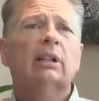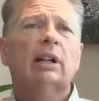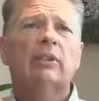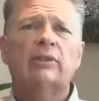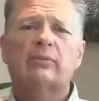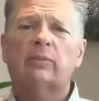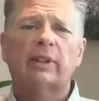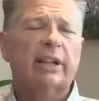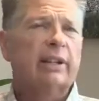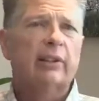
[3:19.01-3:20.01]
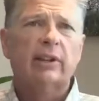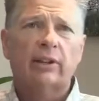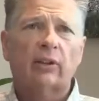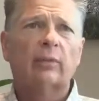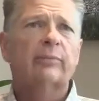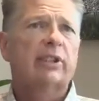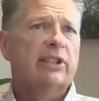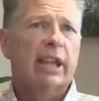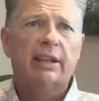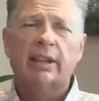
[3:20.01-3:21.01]
I was willing to go to Europe, to
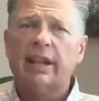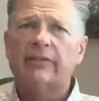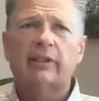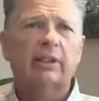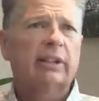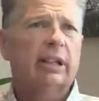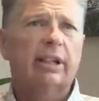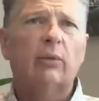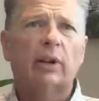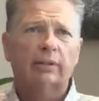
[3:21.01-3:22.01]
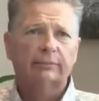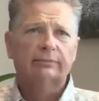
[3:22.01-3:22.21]
Scandinavia, anywhere.